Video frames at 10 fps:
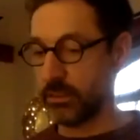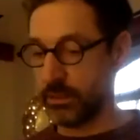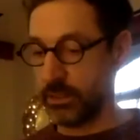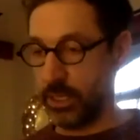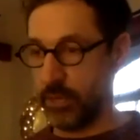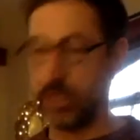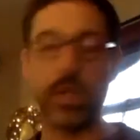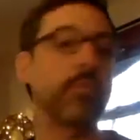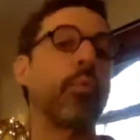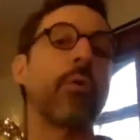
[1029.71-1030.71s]

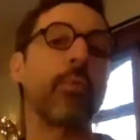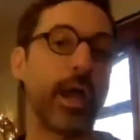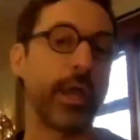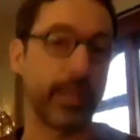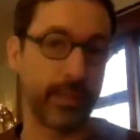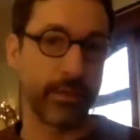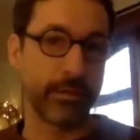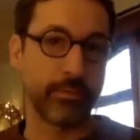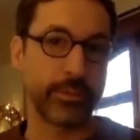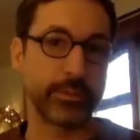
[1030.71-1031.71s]
in what way
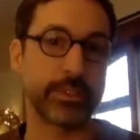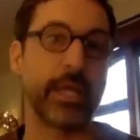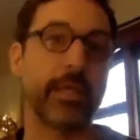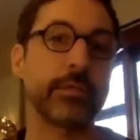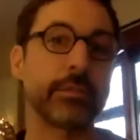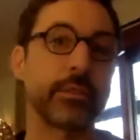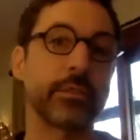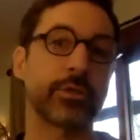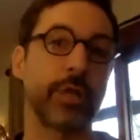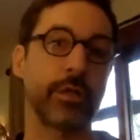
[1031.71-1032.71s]
would you say
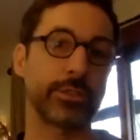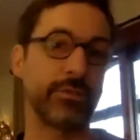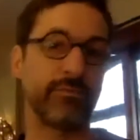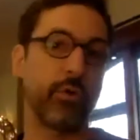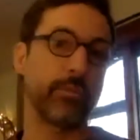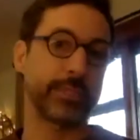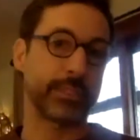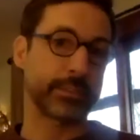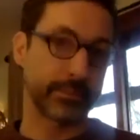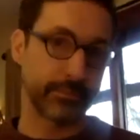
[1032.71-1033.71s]
astrology informs
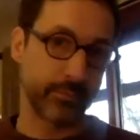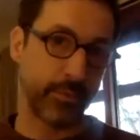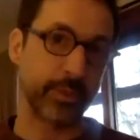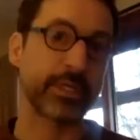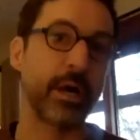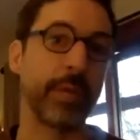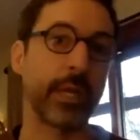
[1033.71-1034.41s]
us with what's coming,